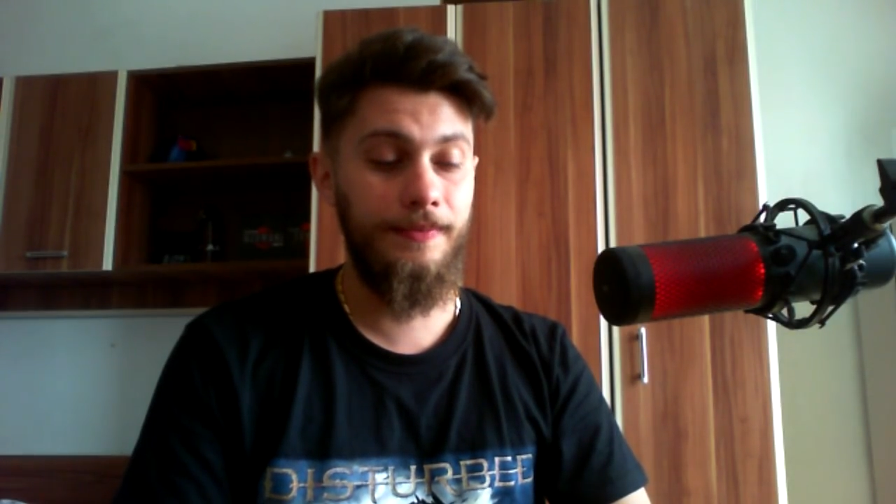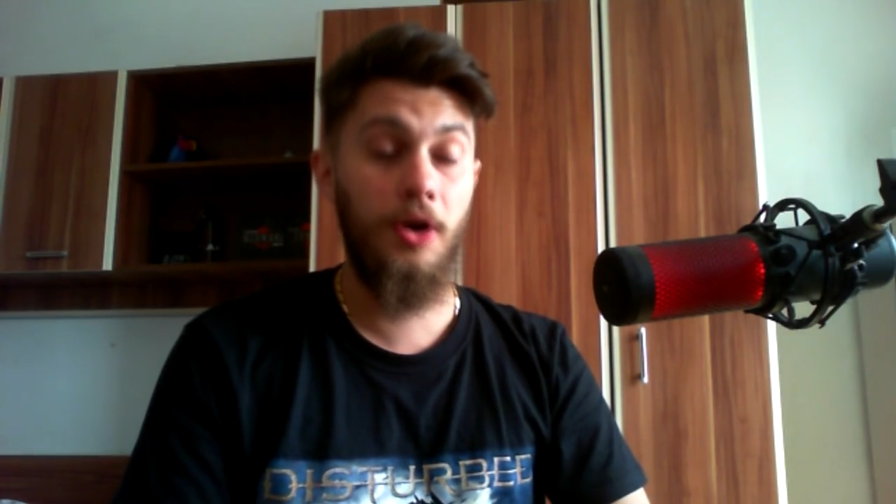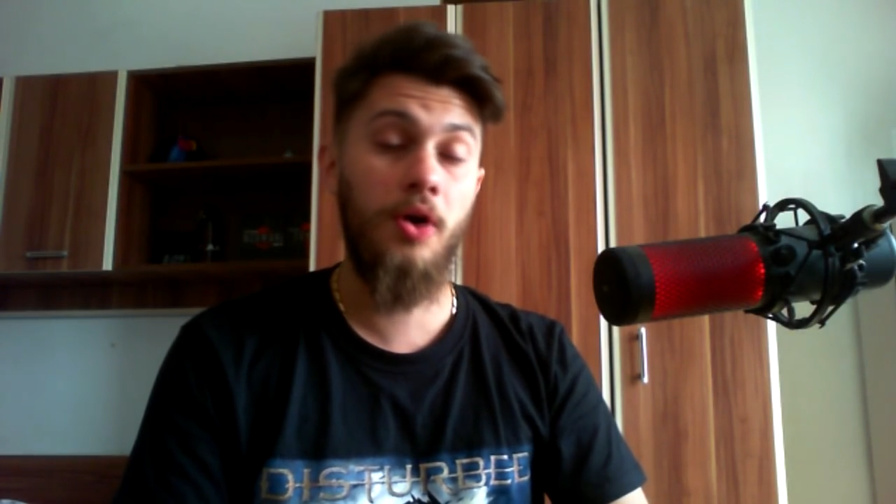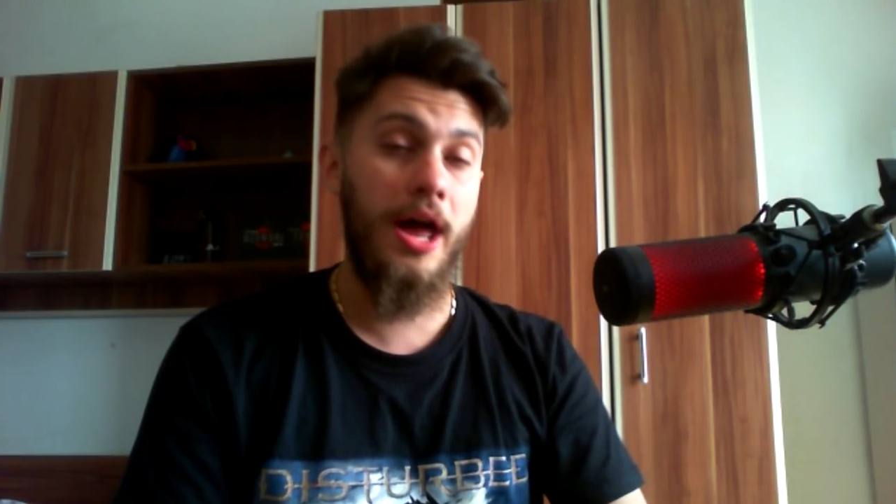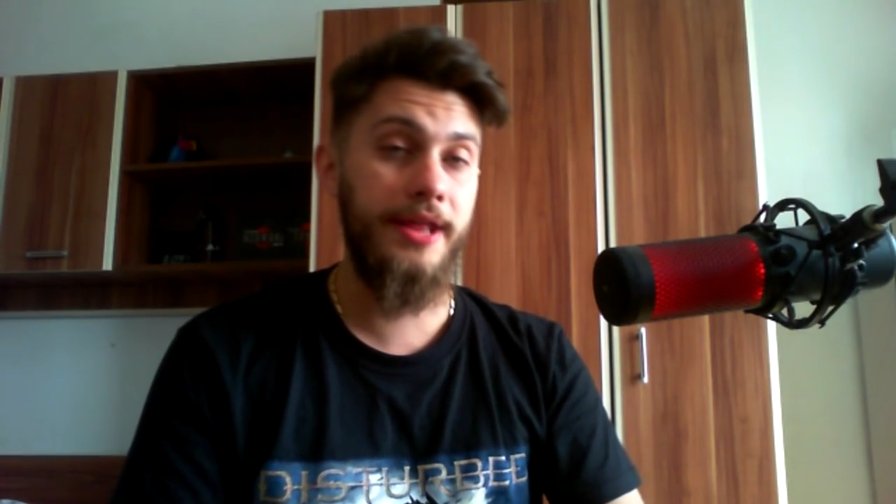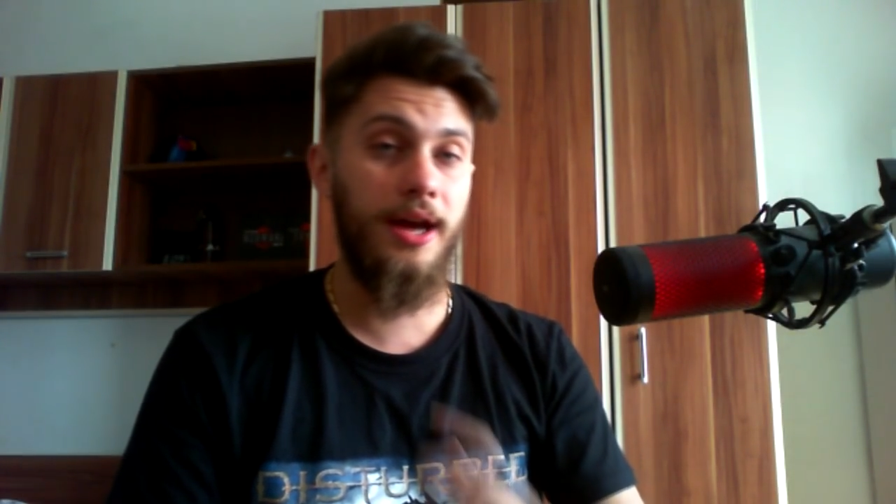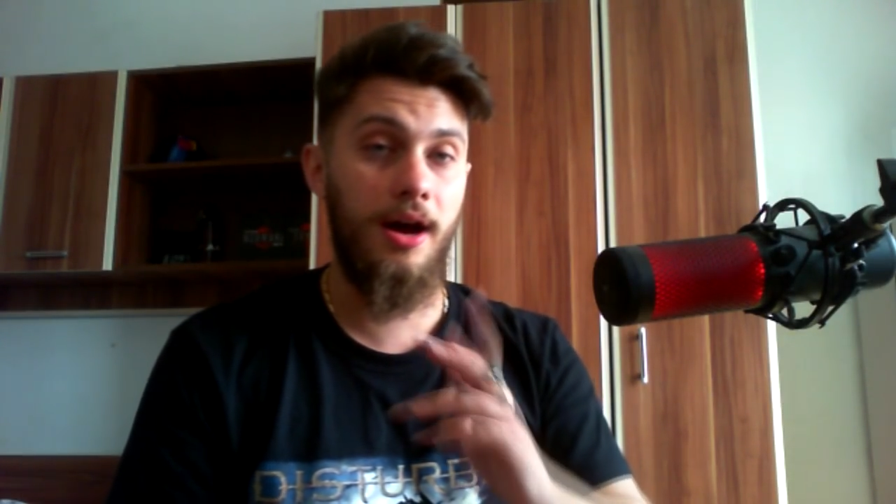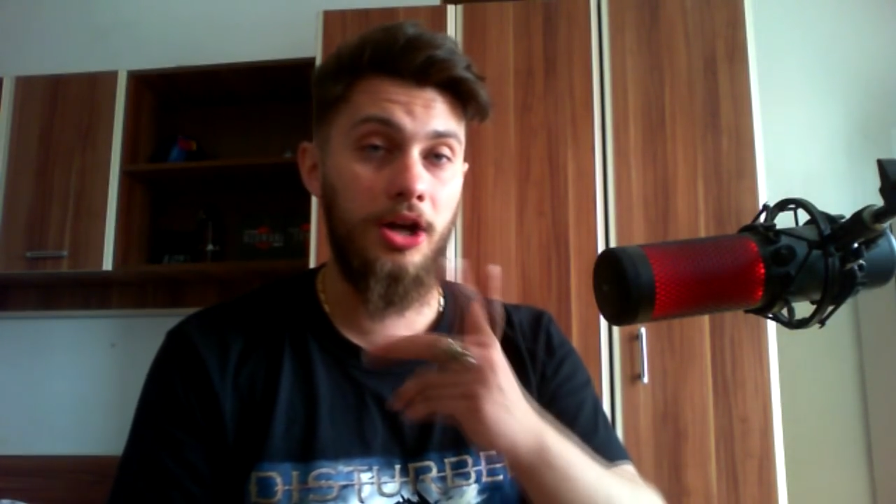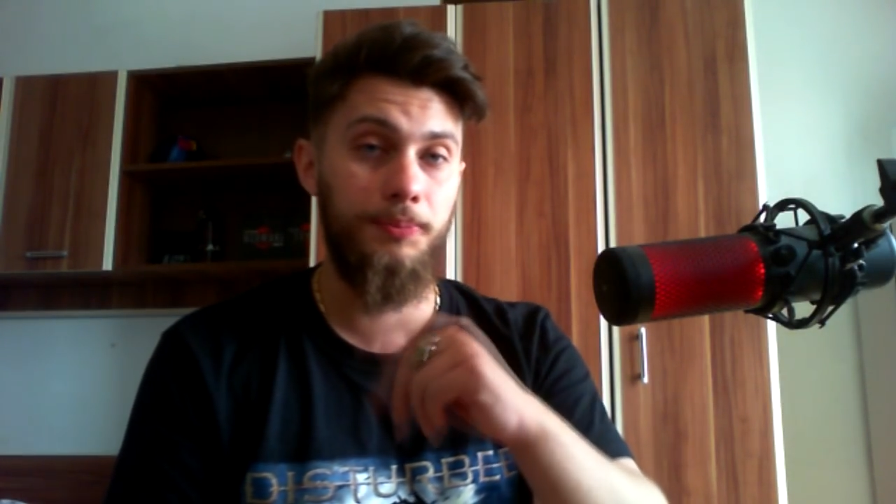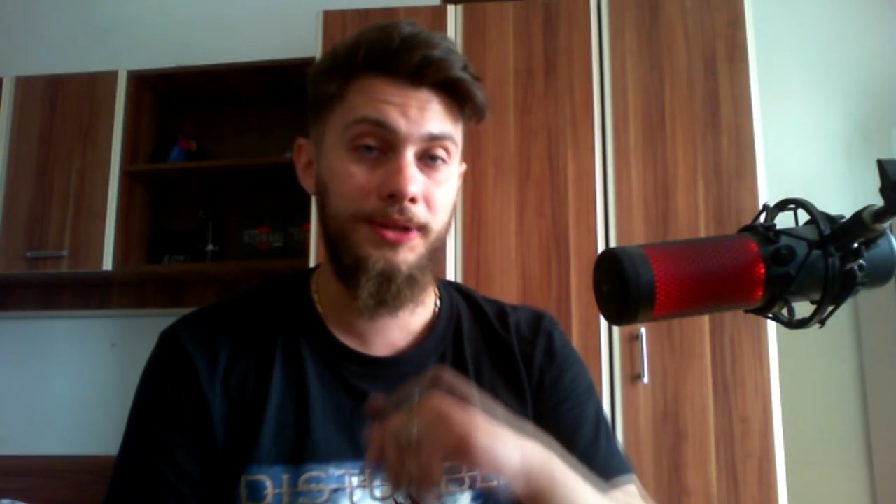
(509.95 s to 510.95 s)
oh, and
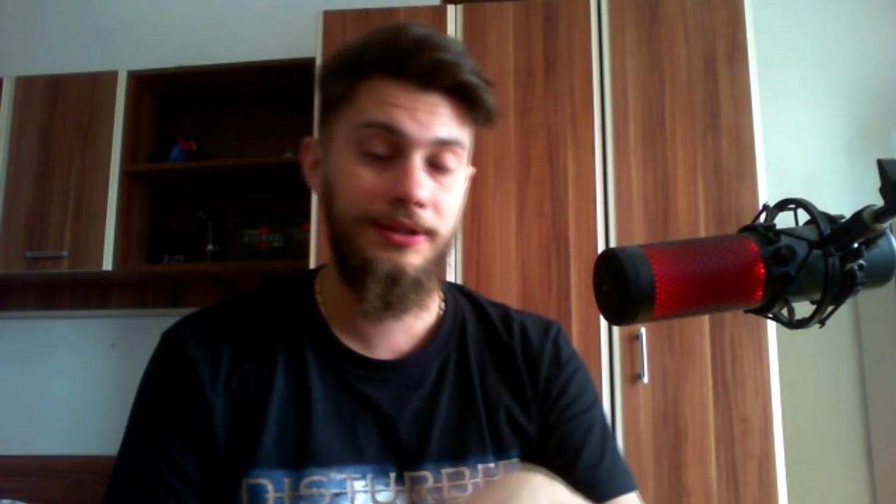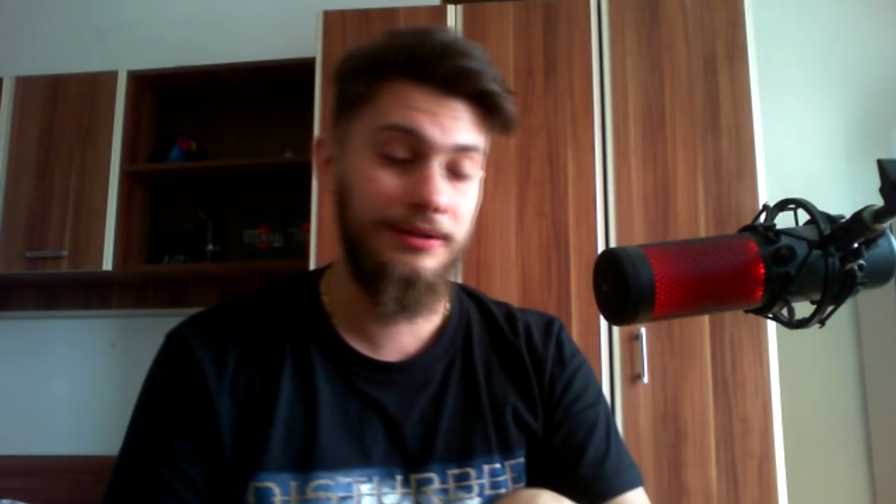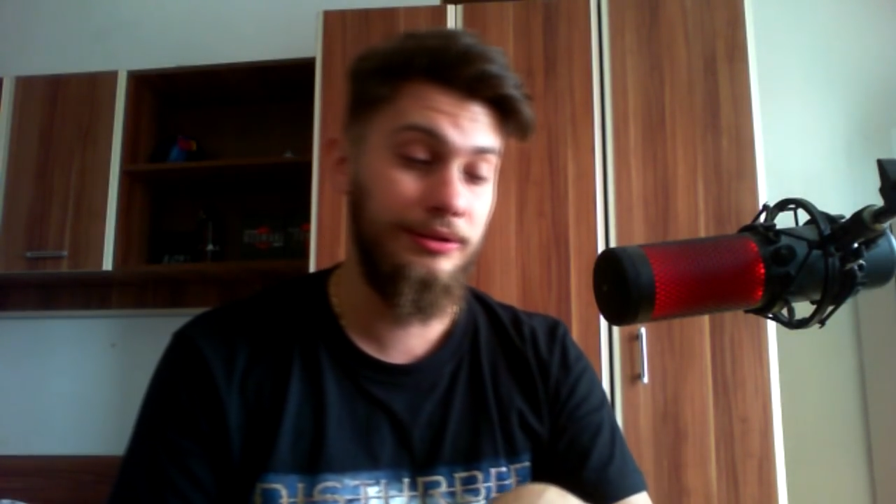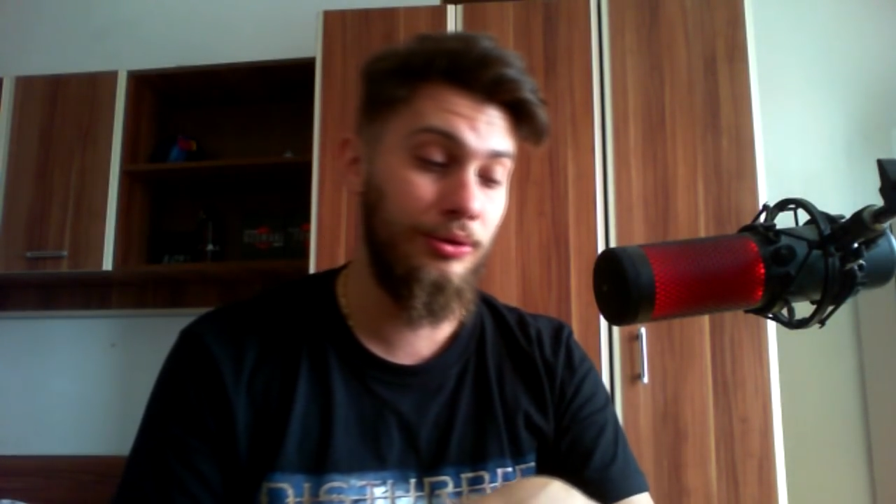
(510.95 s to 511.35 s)
heart beatings.